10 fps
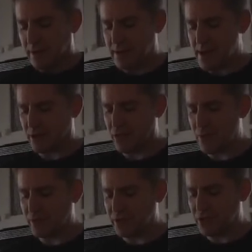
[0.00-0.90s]
Not
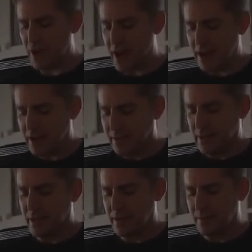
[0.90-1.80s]
crumbly dry,
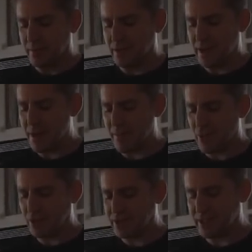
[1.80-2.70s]
but not
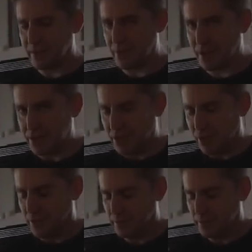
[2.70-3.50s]
moist like a bread dough.